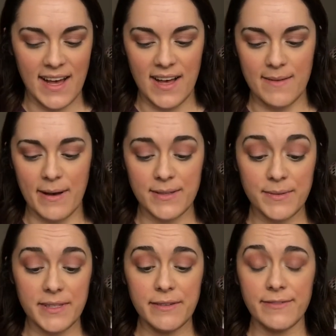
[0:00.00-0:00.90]
I was
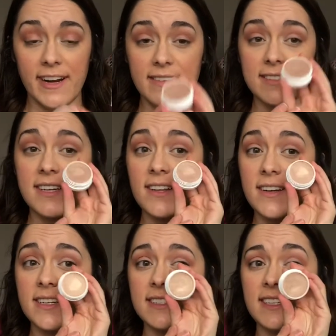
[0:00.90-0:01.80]
really afraid of this
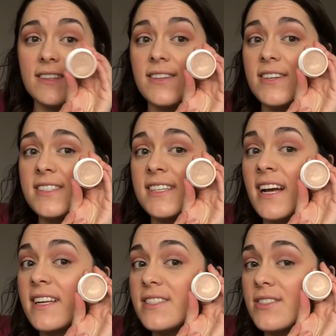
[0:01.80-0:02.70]
color because it looks
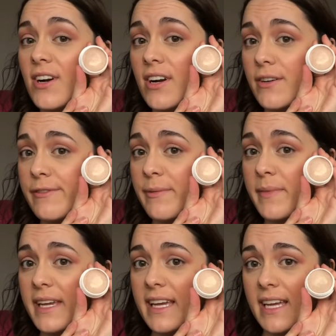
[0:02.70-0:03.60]
kind of dark for
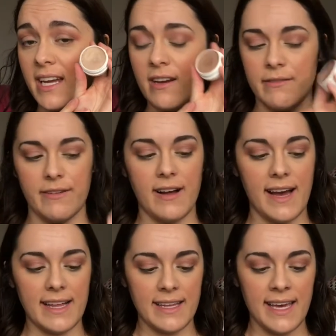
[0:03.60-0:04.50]
me for a
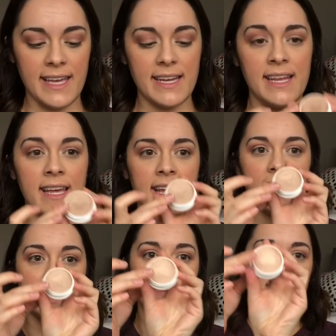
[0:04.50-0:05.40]
highlight,
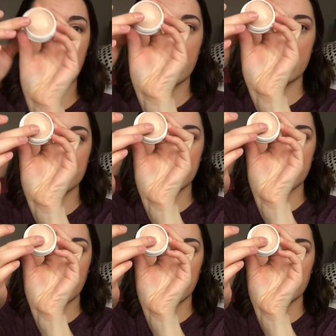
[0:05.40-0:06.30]
and you kind of can
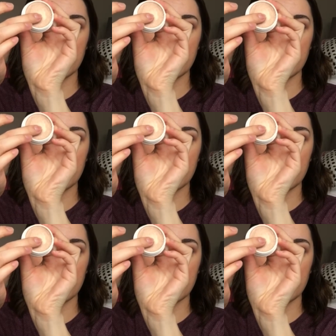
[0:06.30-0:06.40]
like